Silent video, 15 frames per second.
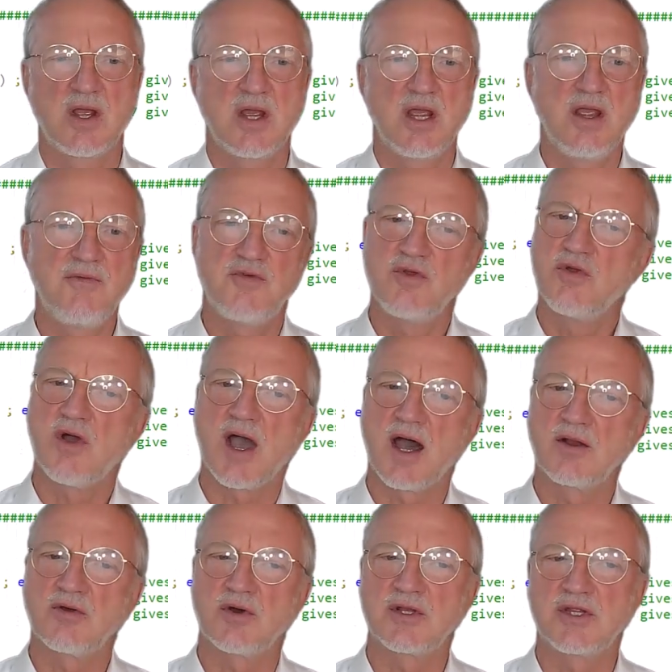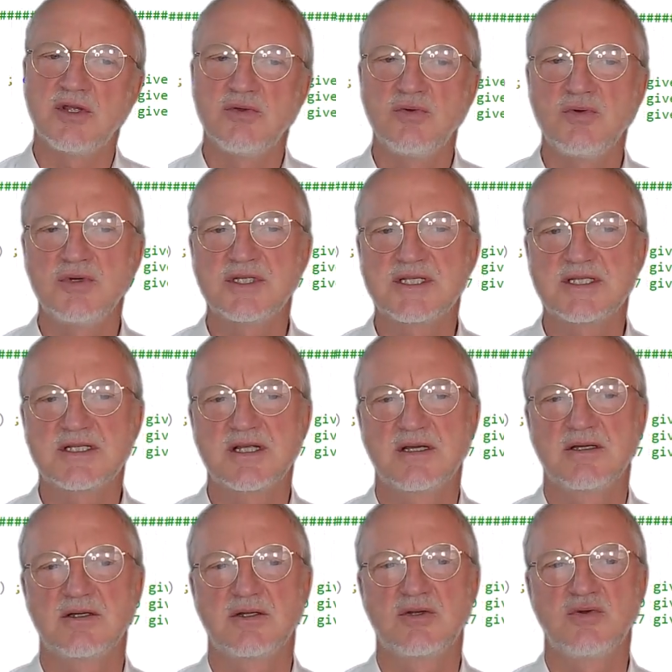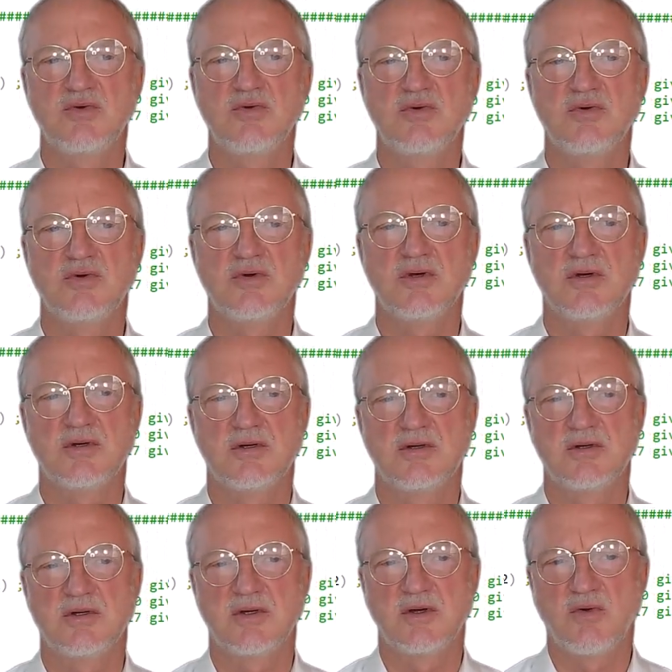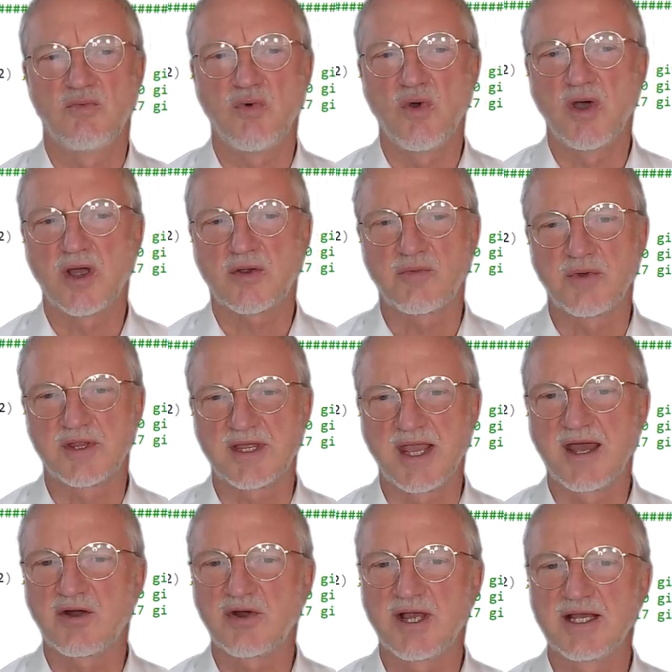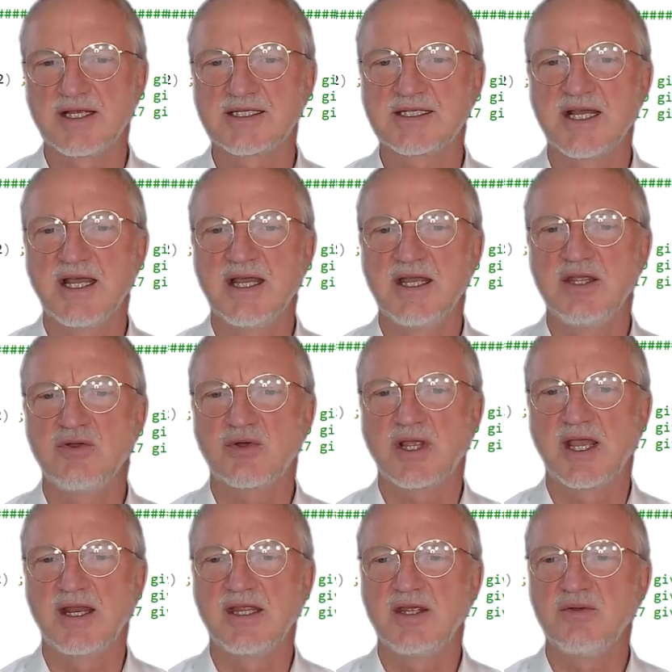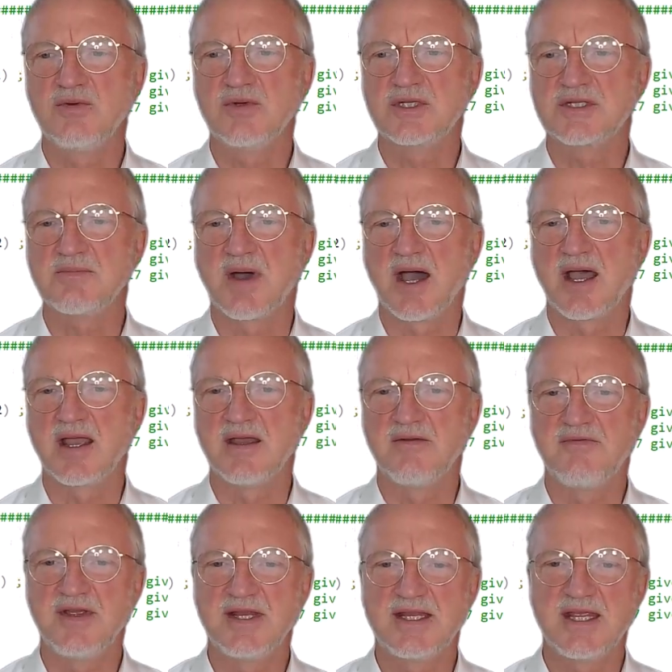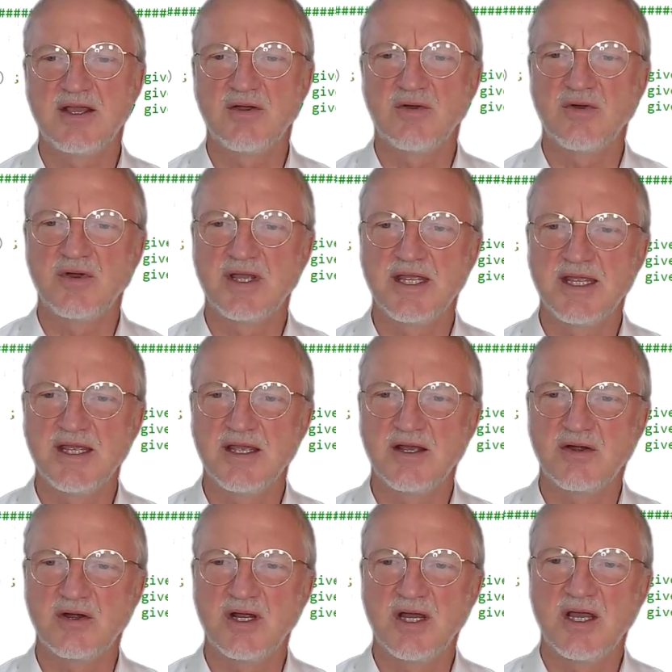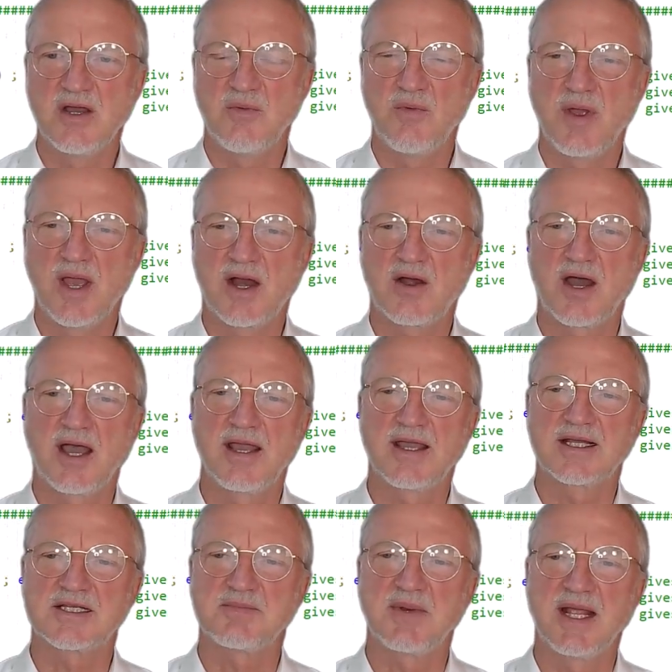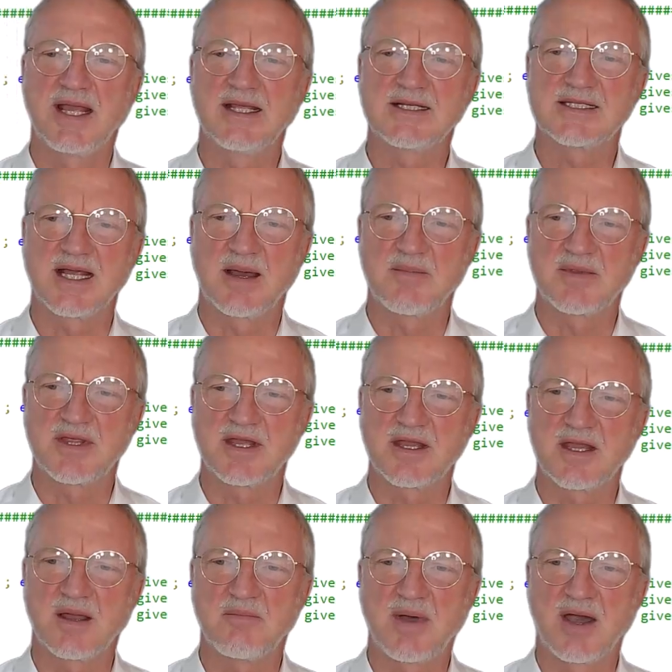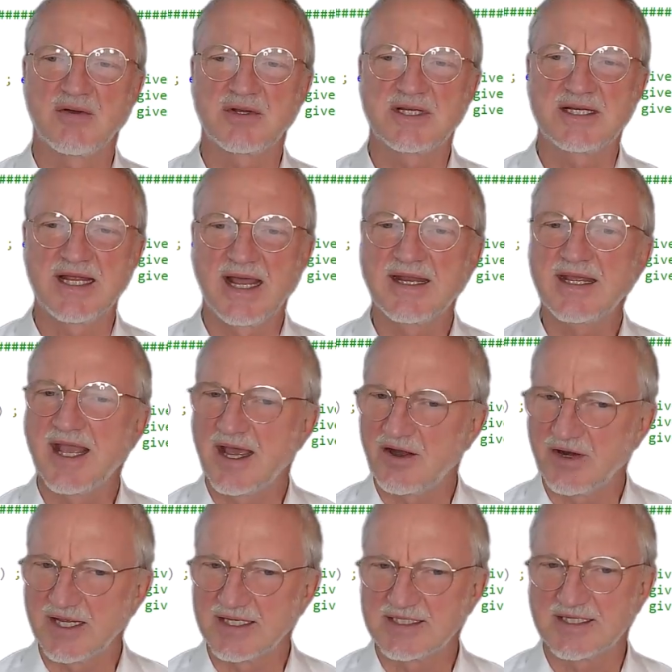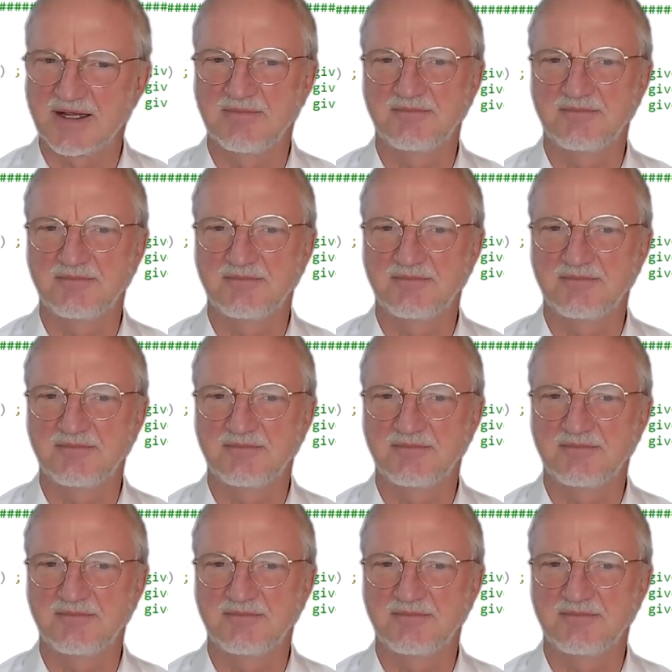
If you are not used to work with arrays, you can use my video here where I explain something about teddy arrays.